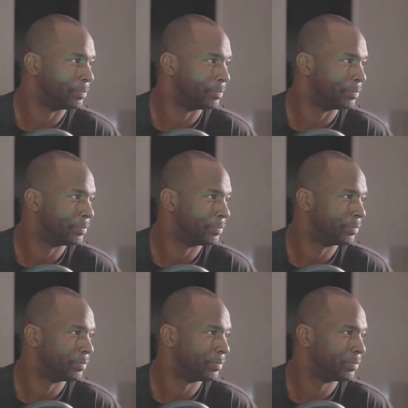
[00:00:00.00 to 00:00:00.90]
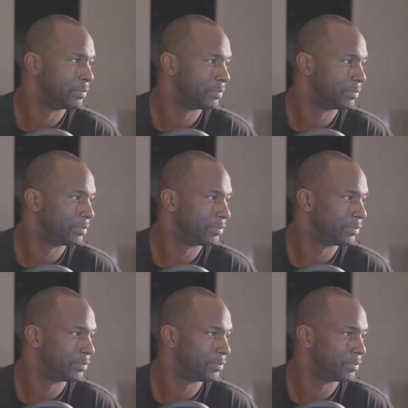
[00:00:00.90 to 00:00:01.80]

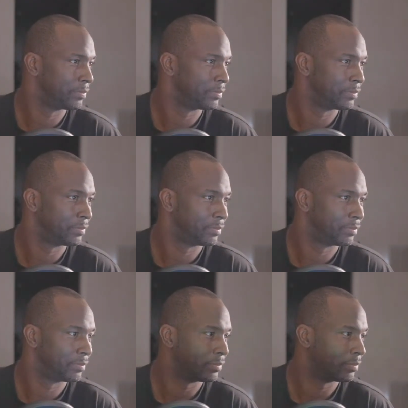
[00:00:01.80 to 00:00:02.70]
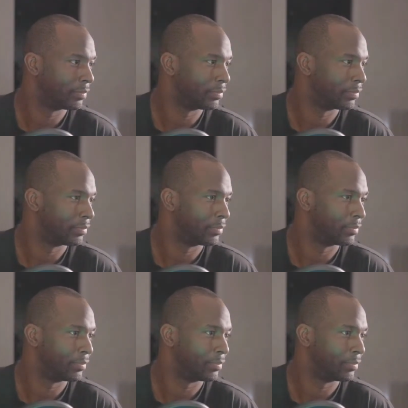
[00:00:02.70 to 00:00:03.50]
(no one is talking)